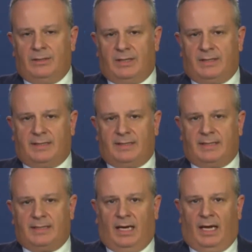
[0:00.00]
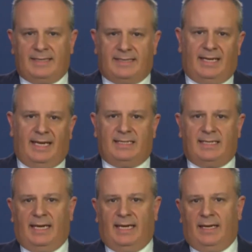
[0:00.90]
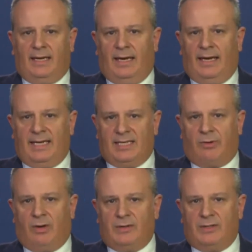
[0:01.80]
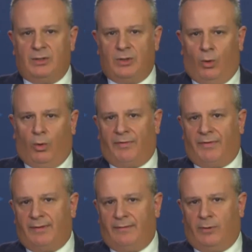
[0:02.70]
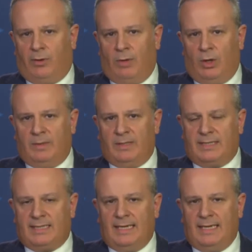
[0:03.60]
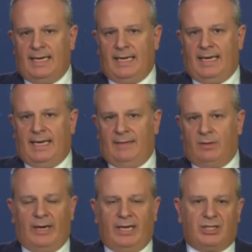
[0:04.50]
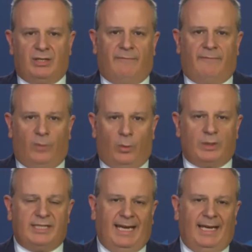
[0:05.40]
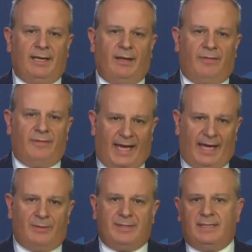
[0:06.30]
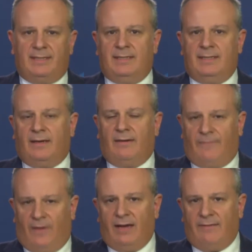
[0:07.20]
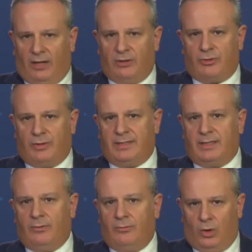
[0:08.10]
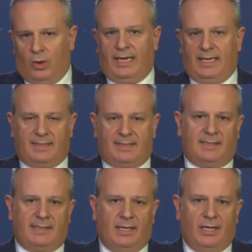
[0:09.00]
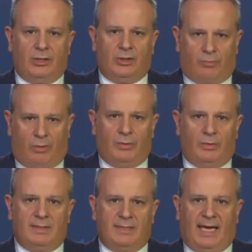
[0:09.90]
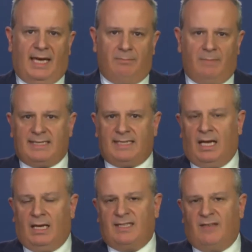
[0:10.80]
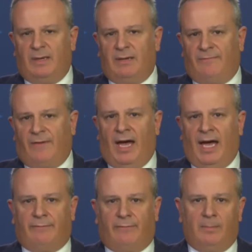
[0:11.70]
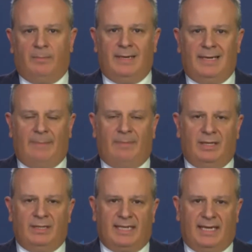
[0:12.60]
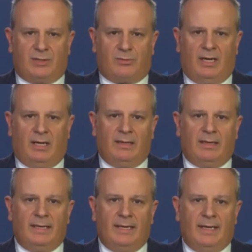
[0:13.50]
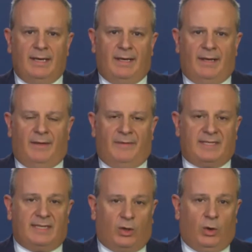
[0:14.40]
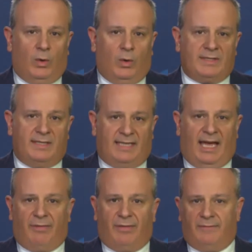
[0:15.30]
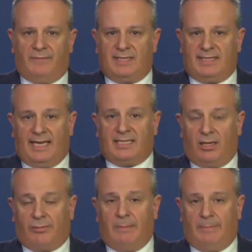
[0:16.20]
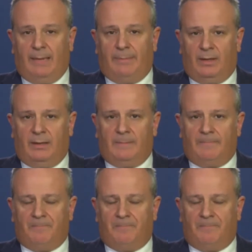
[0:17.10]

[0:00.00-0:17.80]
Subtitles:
Just isolating Israel's north for a moment, in the region of 14,500 rockets, drones, and missiles have been fired from Lebanon to Israel. This has caused the death of 63 people.